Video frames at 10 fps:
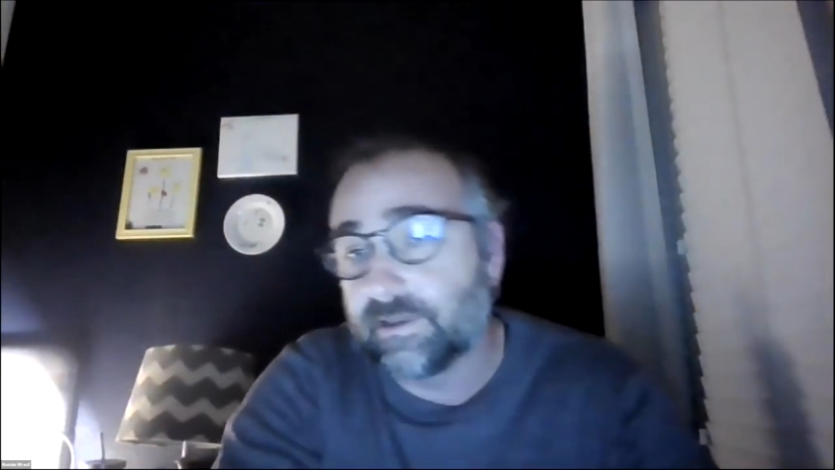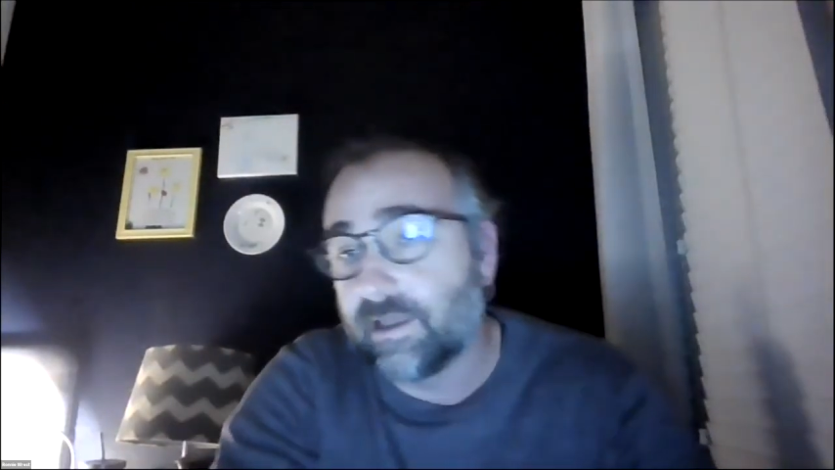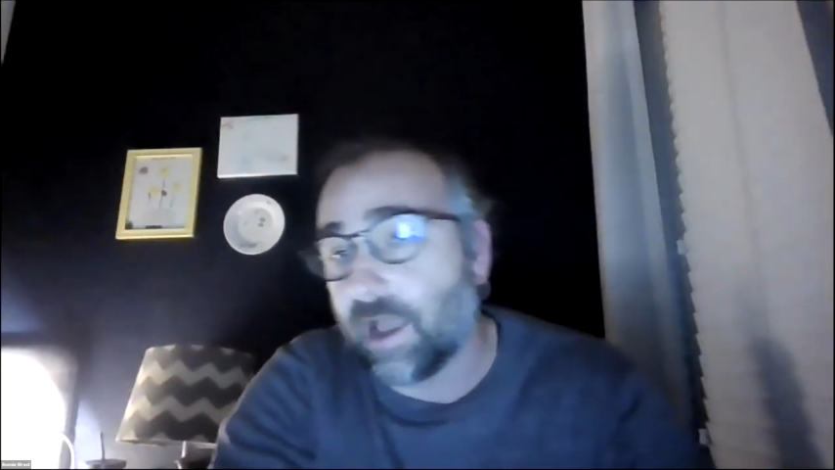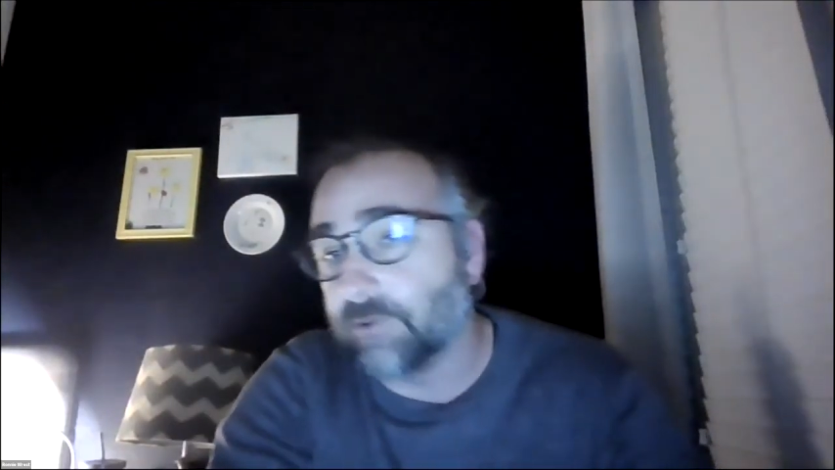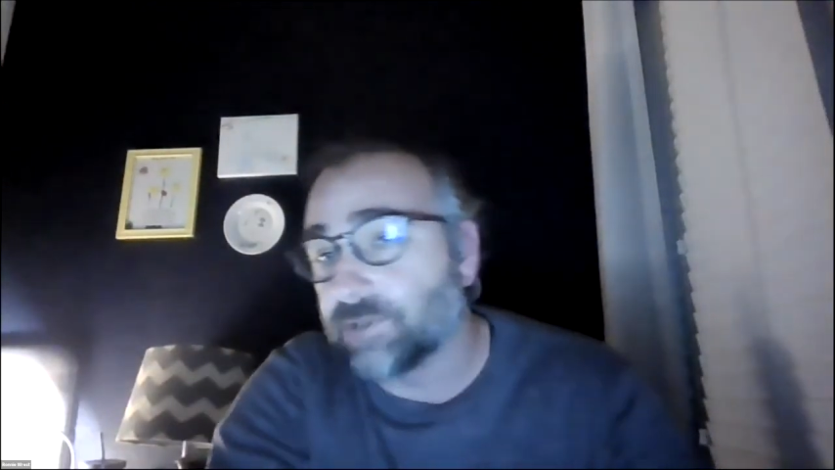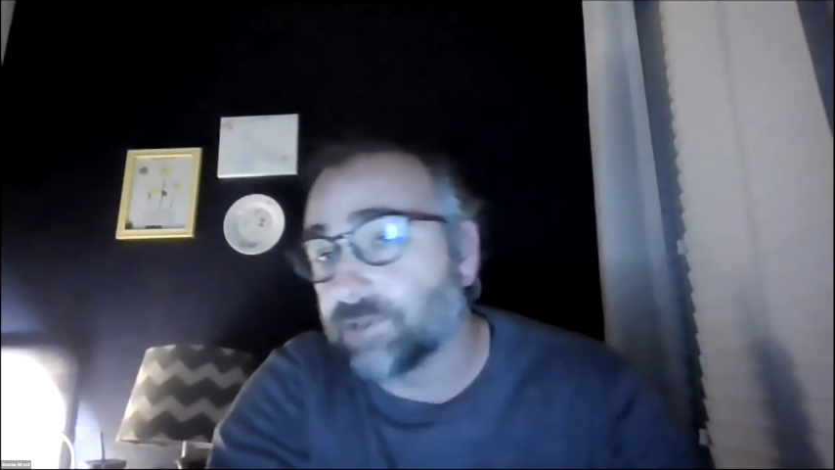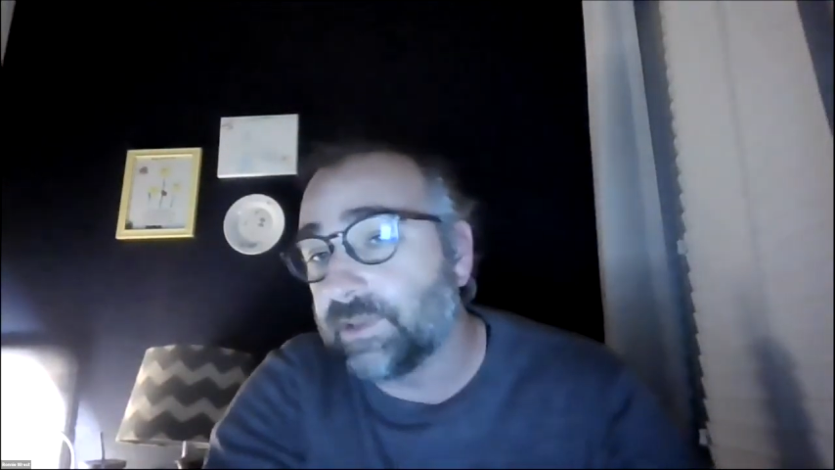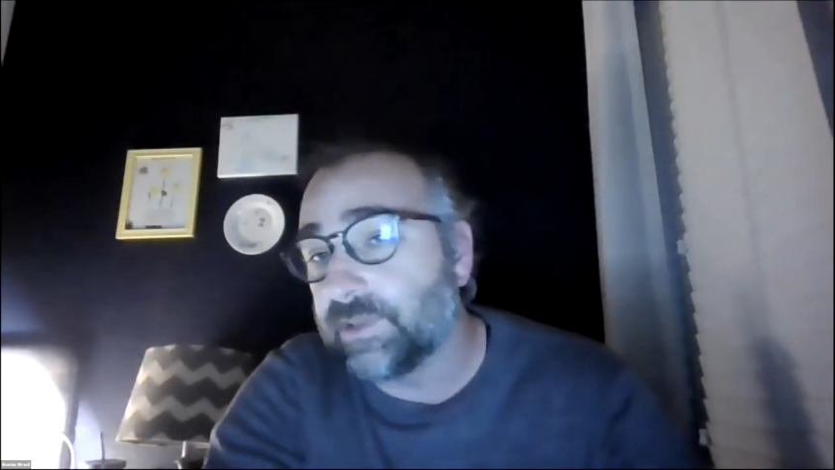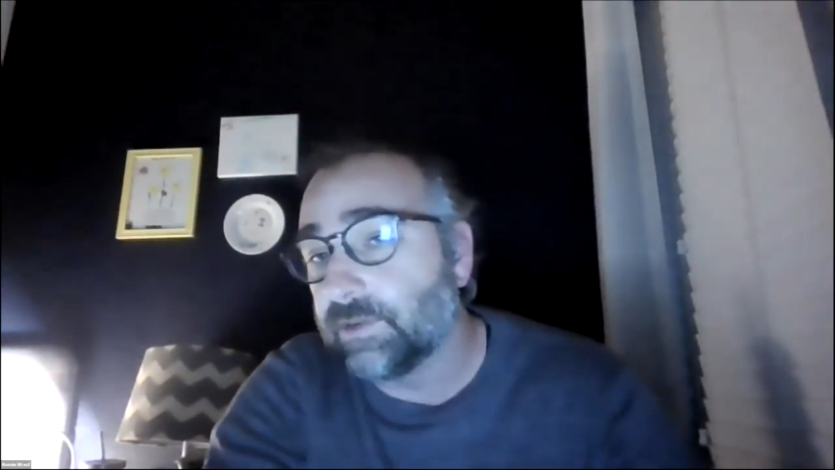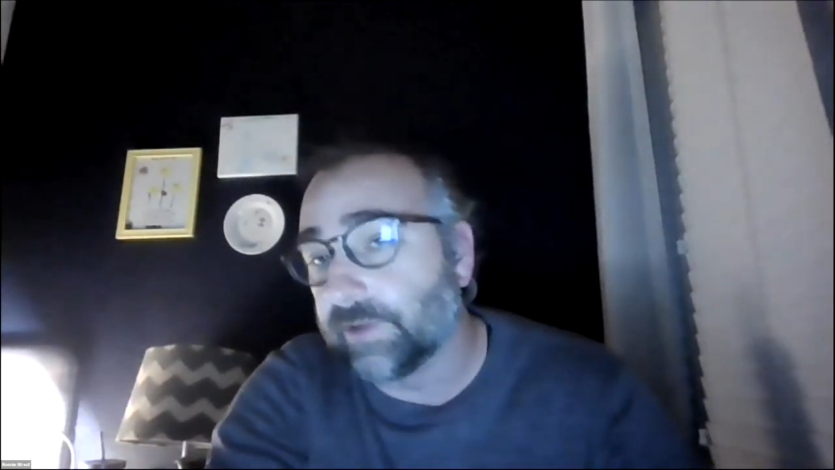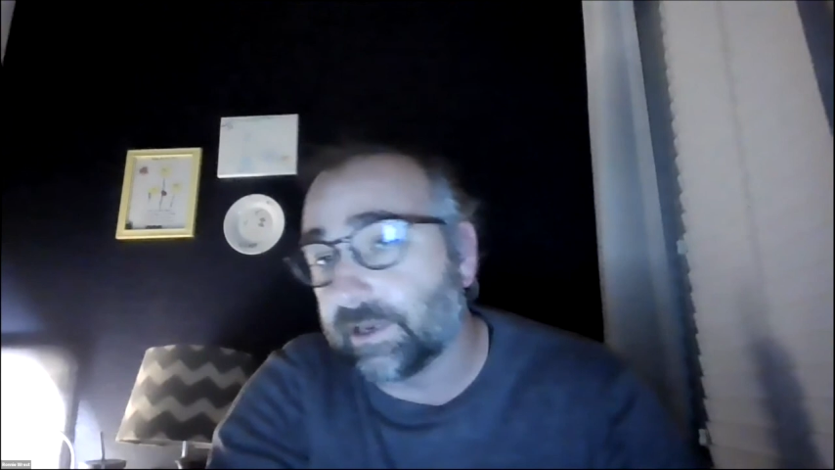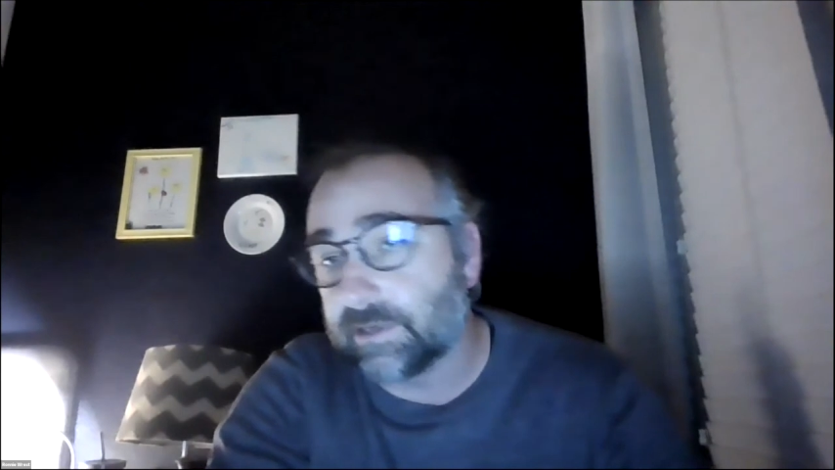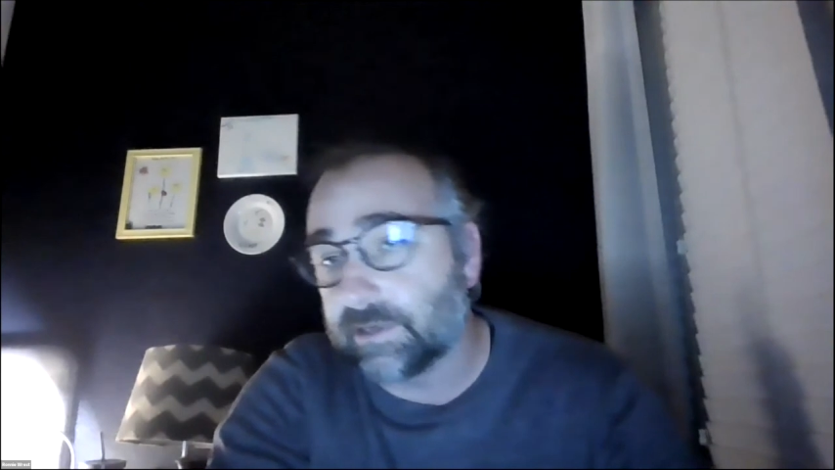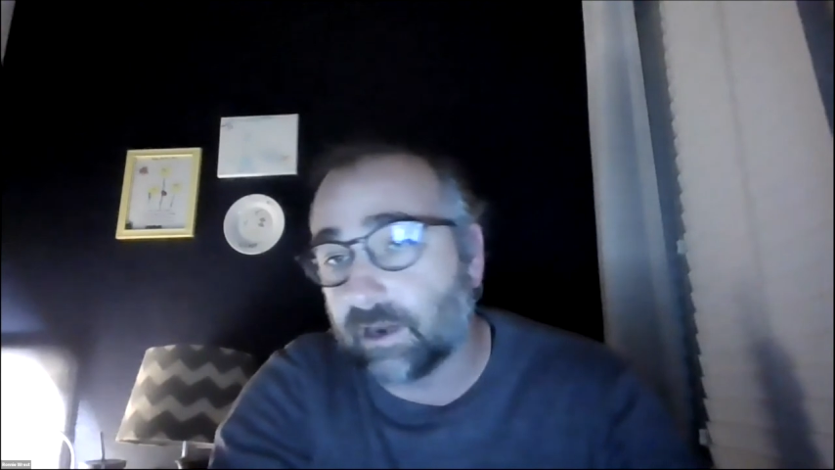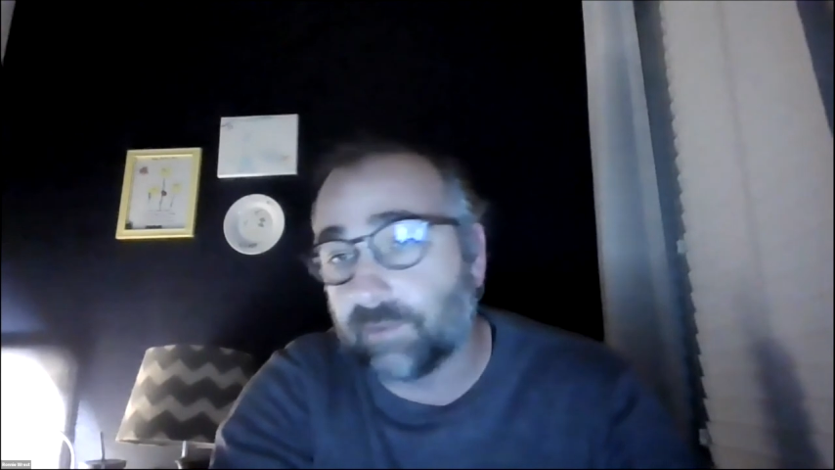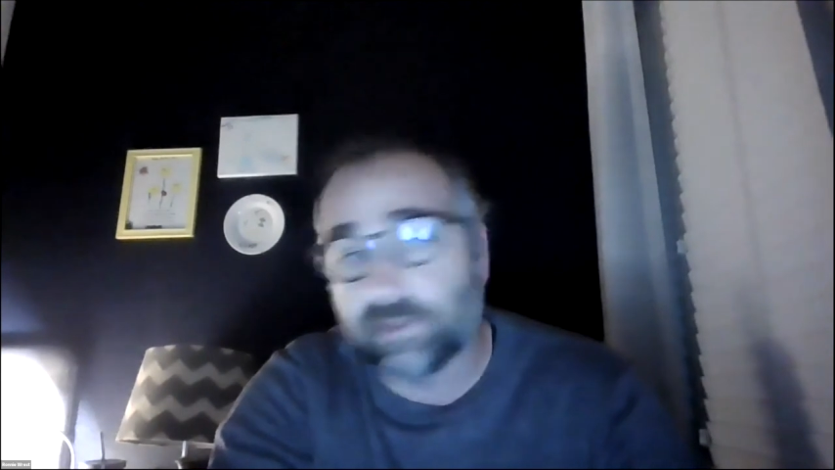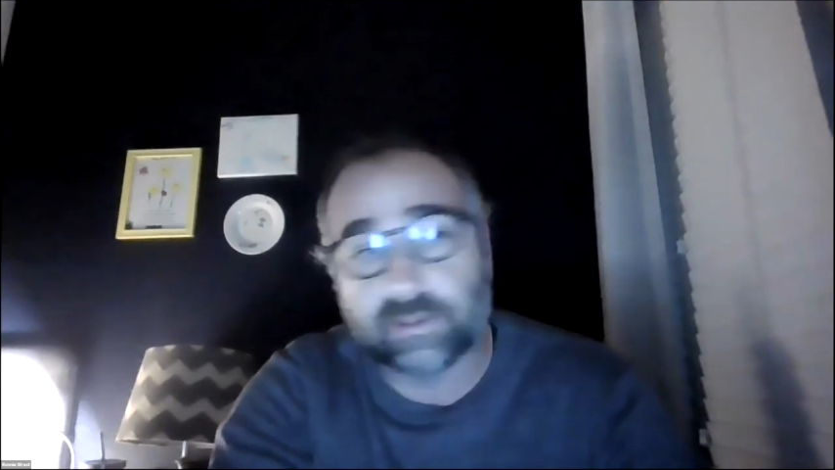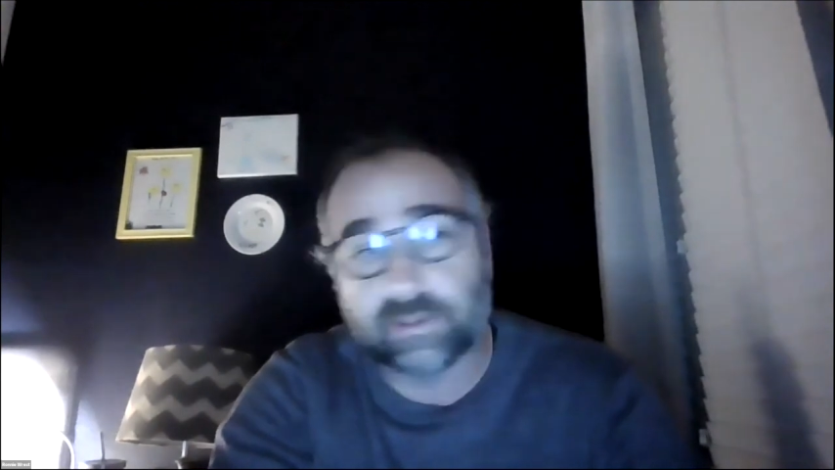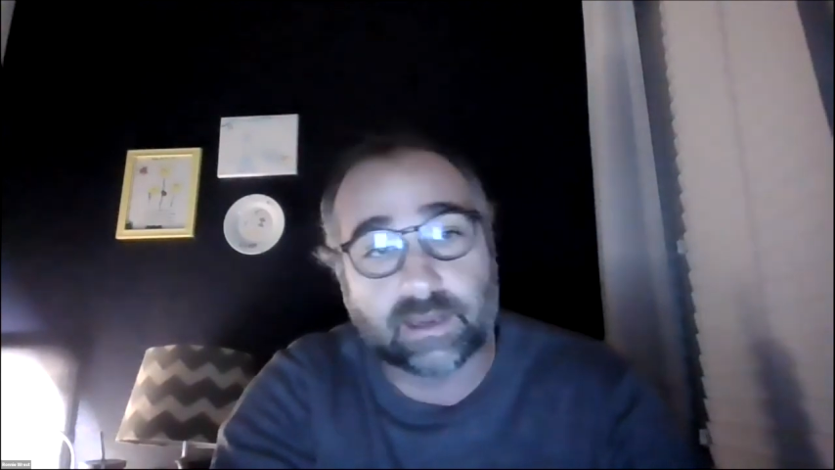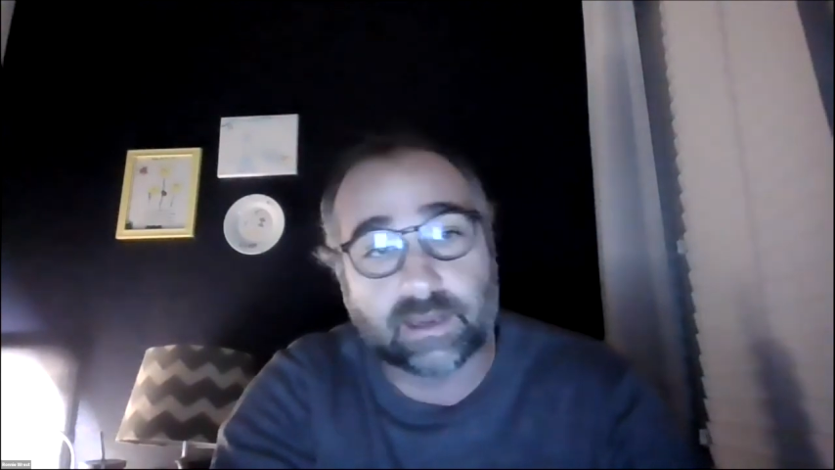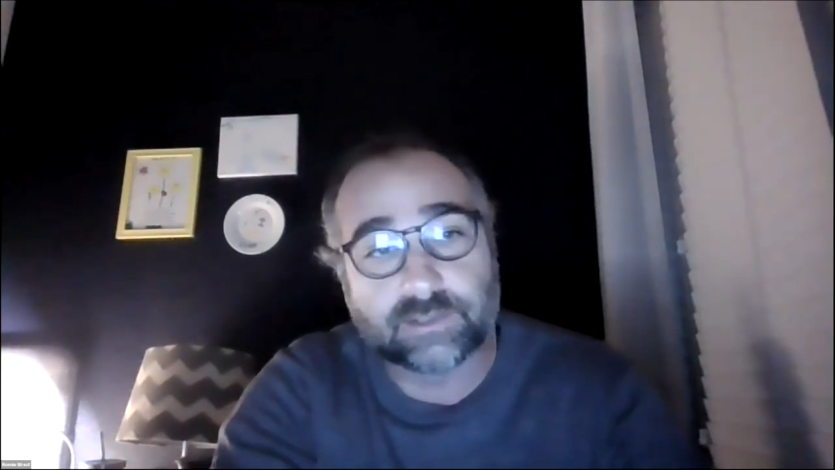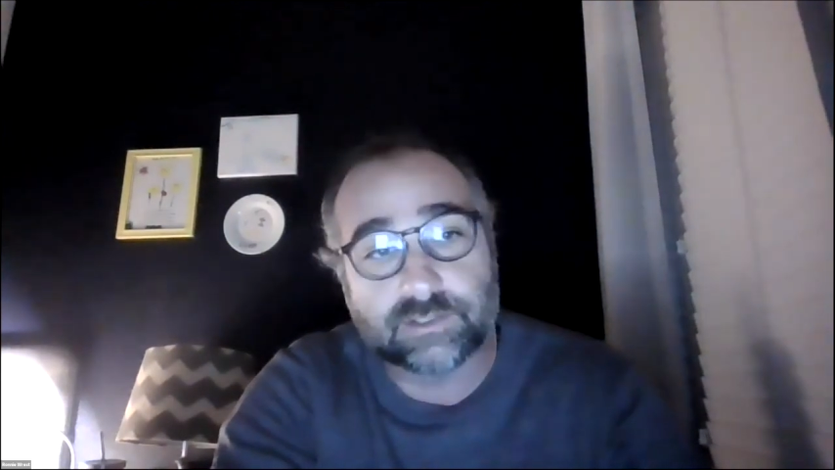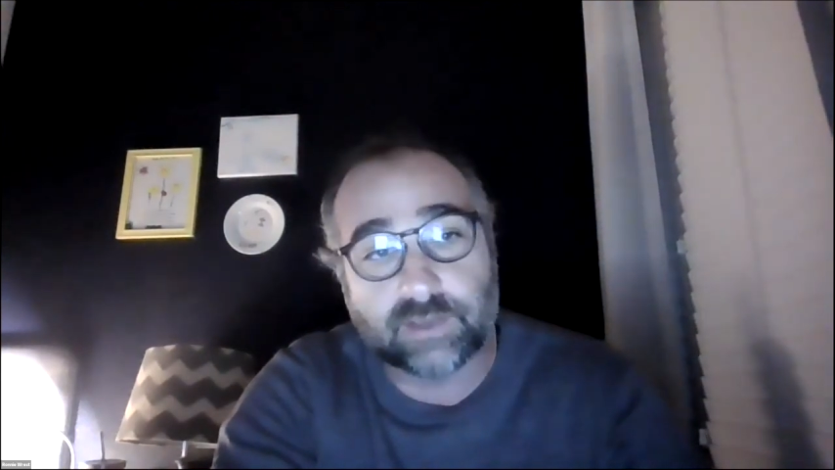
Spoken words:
I was hoping you were going to talk about the connections you